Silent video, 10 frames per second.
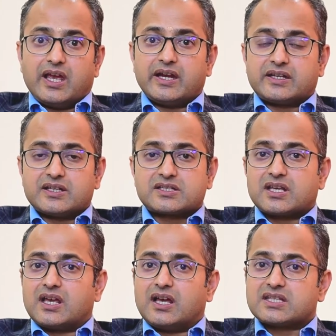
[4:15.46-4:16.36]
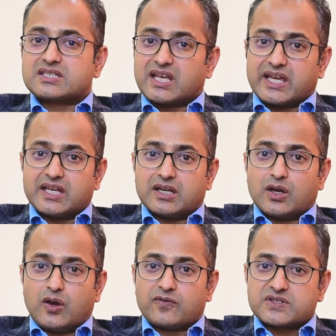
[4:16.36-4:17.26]
It is a sign
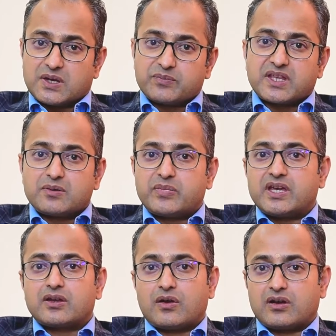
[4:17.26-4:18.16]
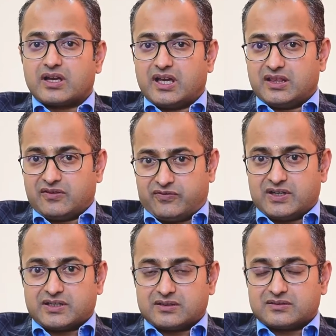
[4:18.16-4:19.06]
of something being wrong in the
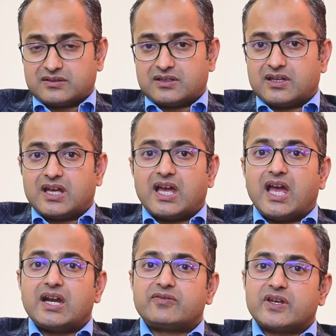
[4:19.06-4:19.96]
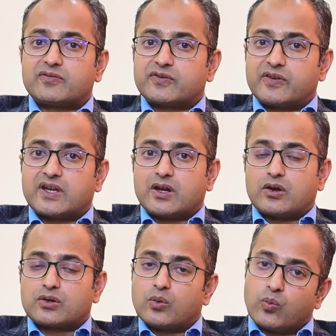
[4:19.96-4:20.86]
filter, and we have to figure
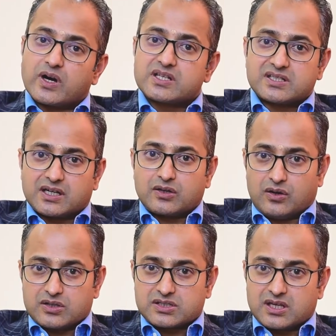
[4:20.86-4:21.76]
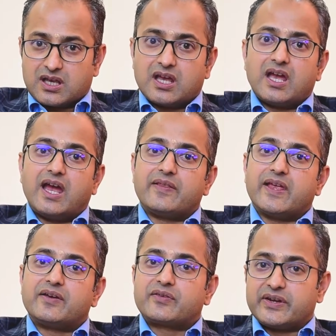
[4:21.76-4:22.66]
out what is that cause and
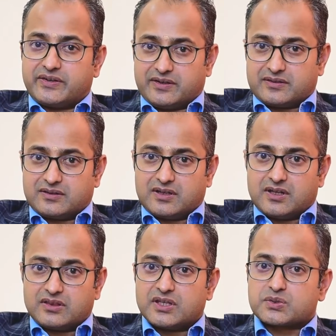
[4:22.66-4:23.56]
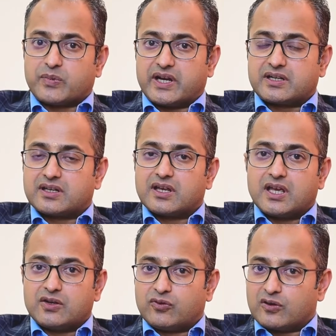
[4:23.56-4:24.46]
then treat it. This might
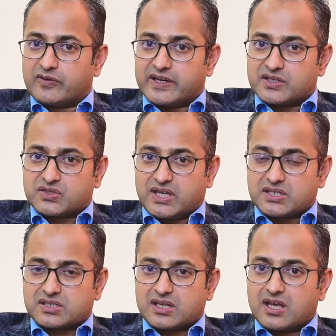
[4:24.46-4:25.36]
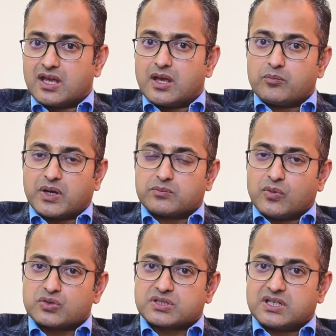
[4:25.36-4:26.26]
involve various tests, but
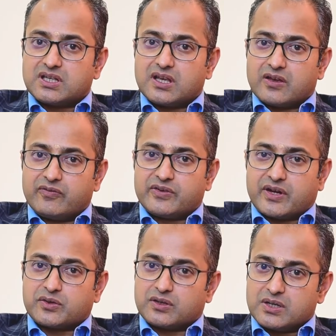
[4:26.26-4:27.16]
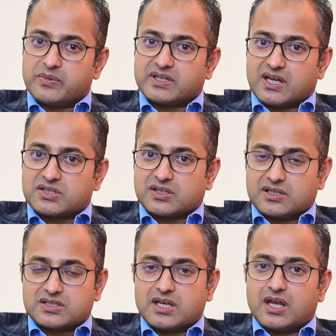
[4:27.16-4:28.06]
mostly we try to limit
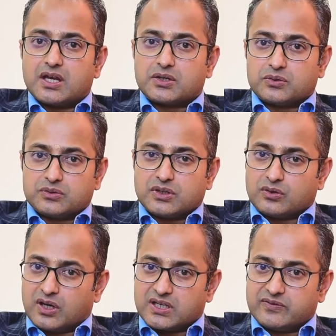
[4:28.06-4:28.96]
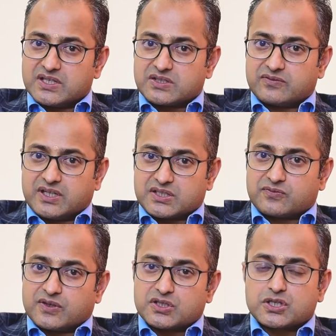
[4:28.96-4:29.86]
ourselves to the non-invasive tests
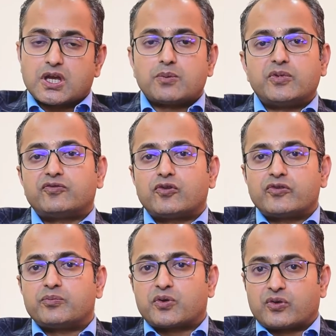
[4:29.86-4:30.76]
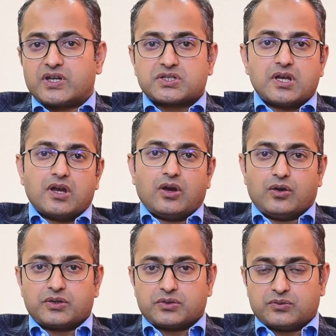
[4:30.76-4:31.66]
first before we progress
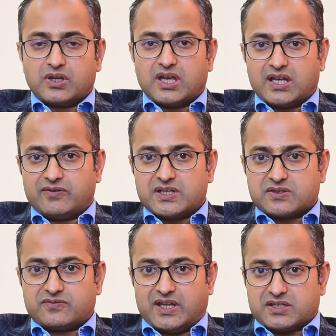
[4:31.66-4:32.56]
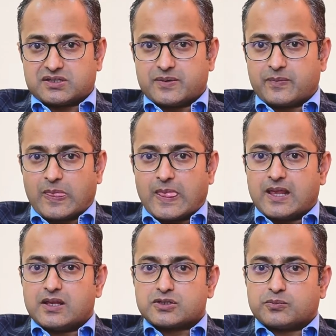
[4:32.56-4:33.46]
on to invasive tests.
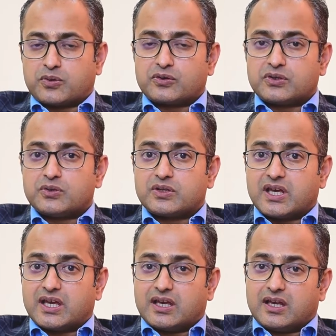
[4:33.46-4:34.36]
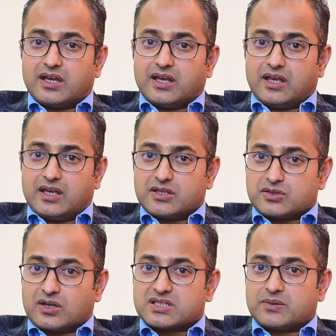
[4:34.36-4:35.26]
So proteinuria is
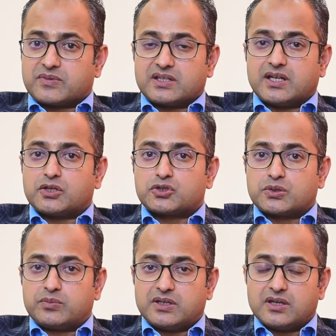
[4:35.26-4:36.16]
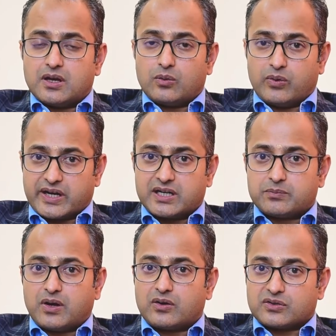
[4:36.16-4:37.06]
not something that you should be worried
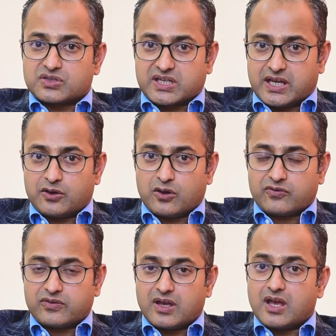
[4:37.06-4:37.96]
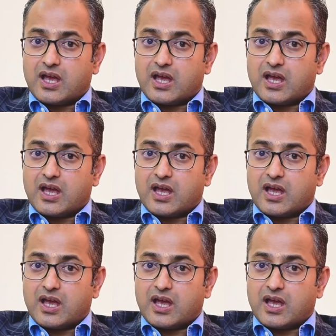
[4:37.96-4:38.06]
about or scared of.